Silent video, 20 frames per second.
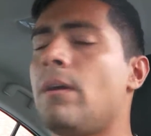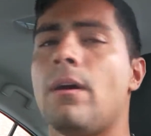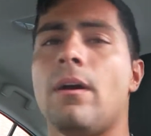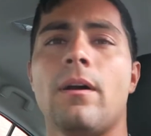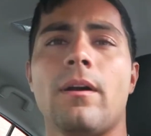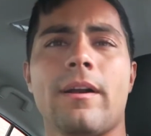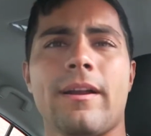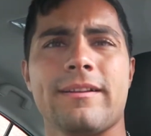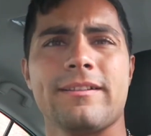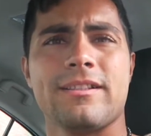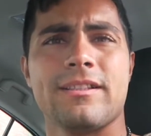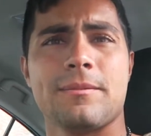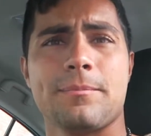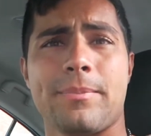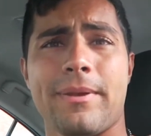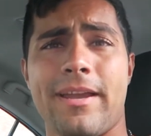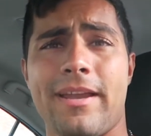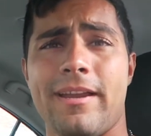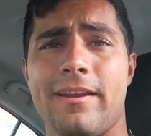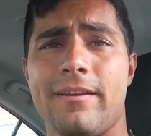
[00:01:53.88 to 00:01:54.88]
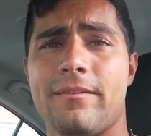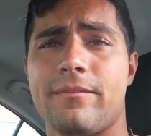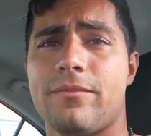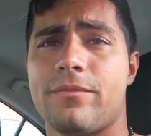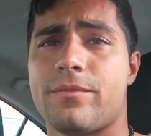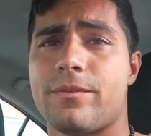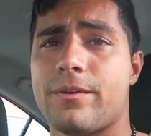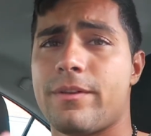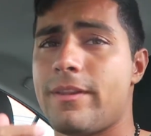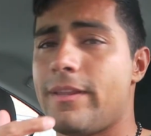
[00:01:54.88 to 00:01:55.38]
All right, just paid
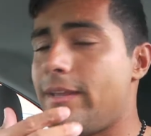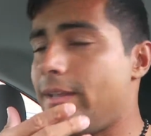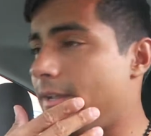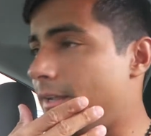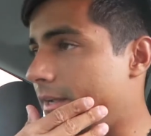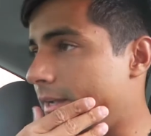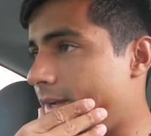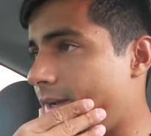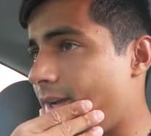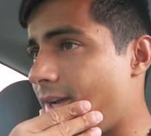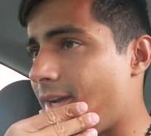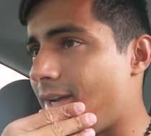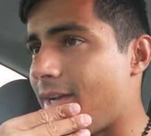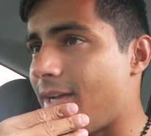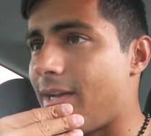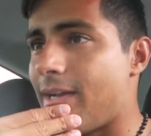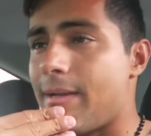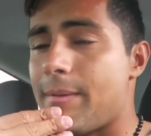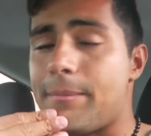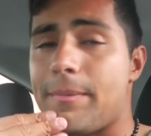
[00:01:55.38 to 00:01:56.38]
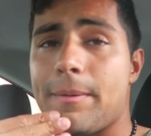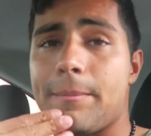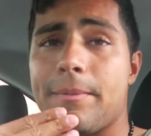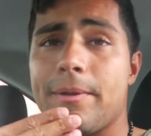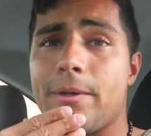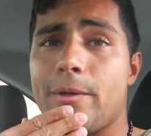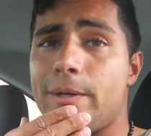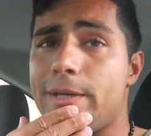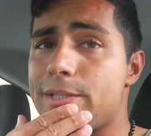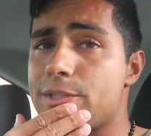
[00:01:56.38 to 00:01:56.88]
for the. My
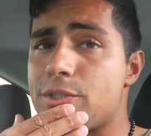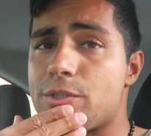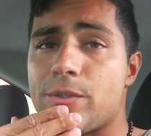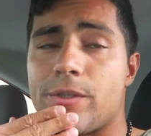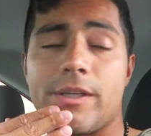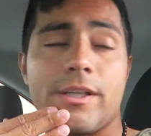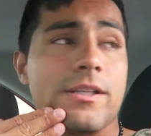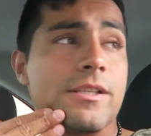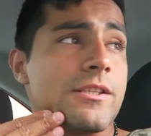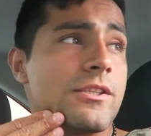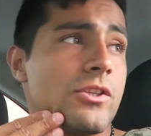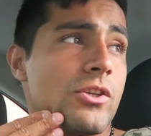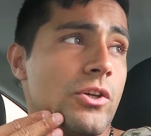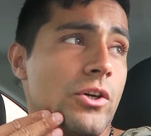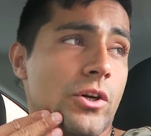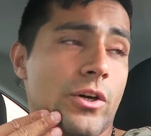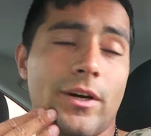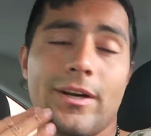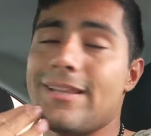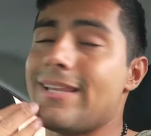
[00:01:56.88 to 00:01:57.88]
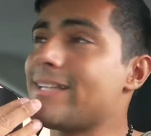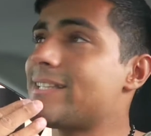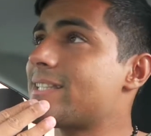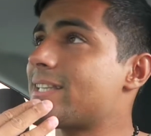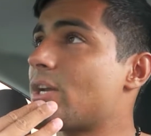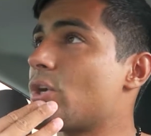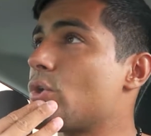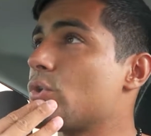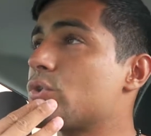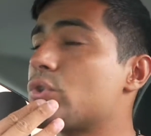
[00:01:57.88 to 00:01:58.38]
bill insurance, so uh, let's
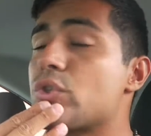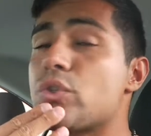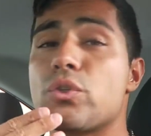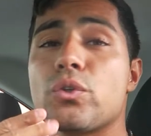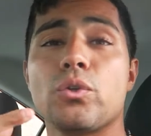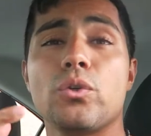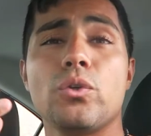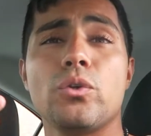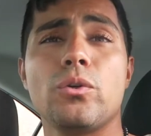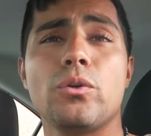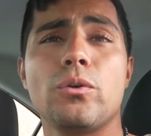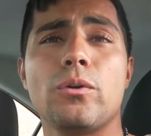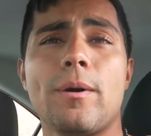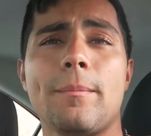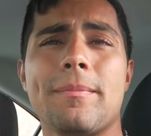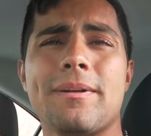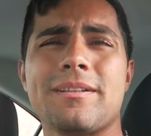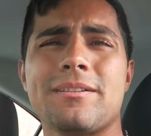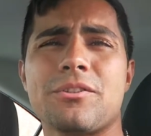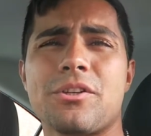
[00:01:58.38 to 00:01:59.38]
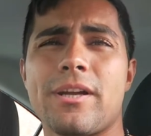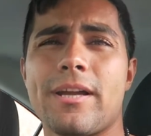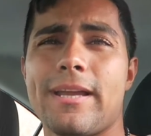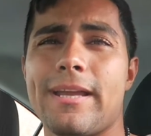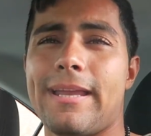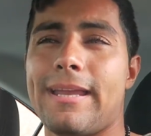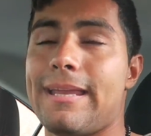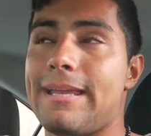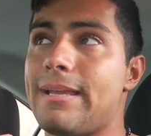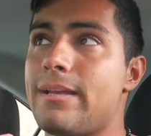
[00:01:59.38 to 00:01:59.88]
go to I'm gonna
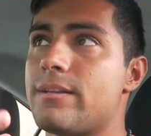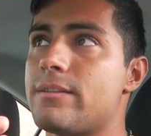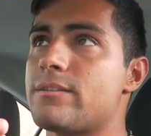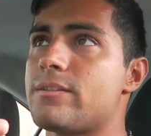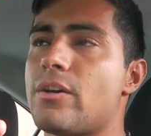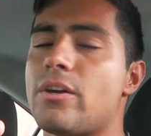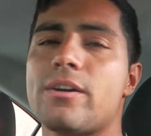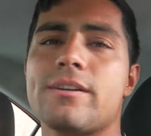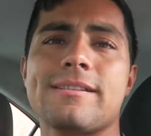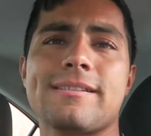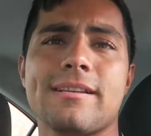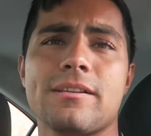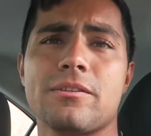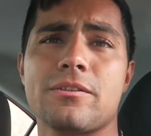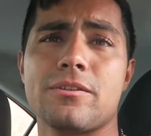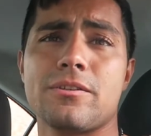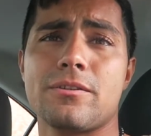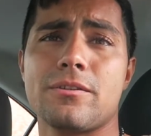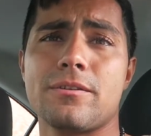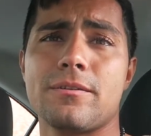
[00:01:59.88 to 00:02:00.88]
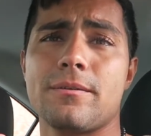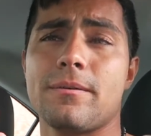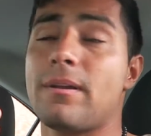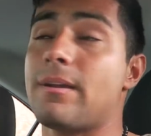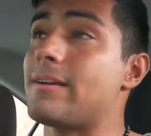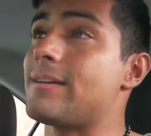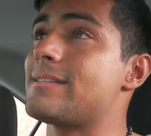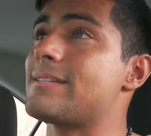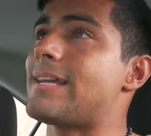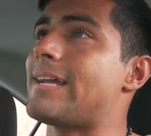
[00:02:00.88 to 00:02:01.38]
try Guitar Center,
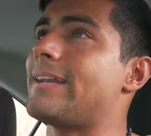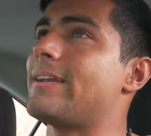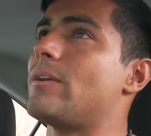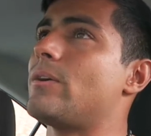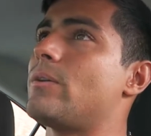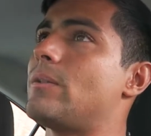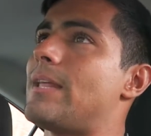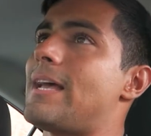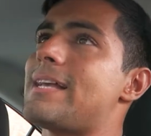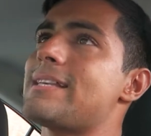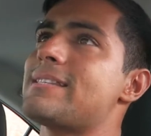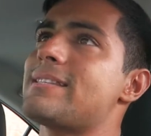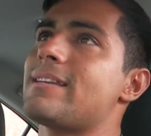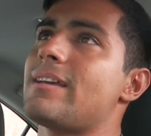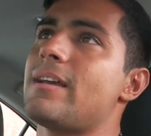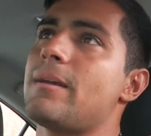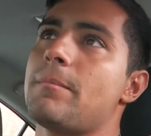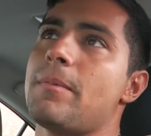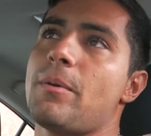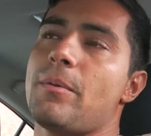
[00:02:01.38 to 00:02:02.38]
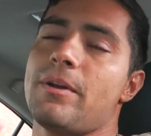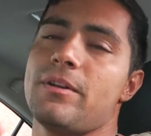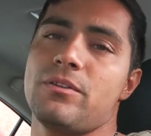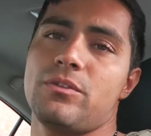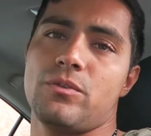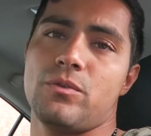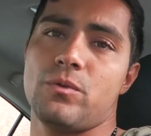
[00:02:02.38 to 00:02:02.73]
because I know last time I went